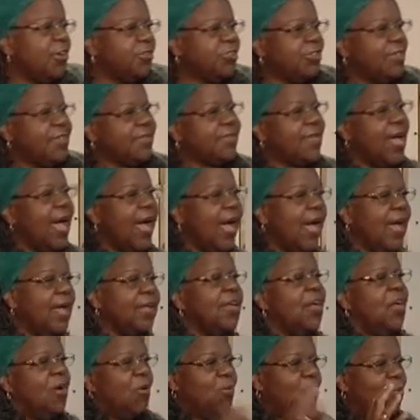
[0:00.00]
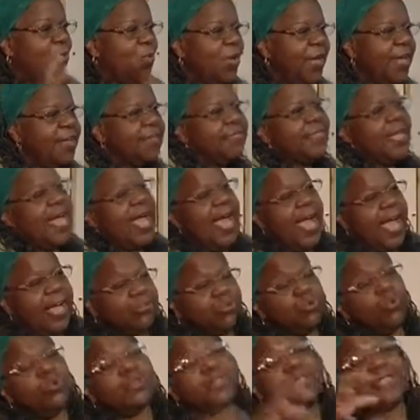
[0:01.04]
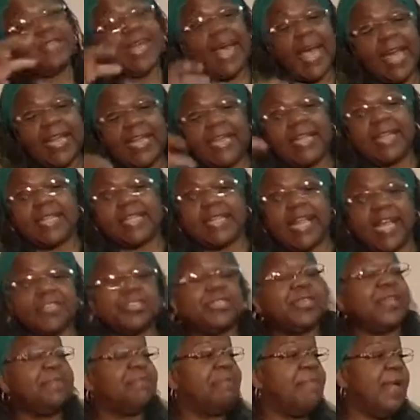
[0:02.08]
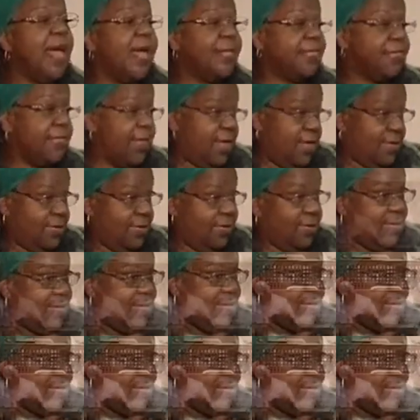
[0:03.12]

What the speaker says: design with actual data collection methods,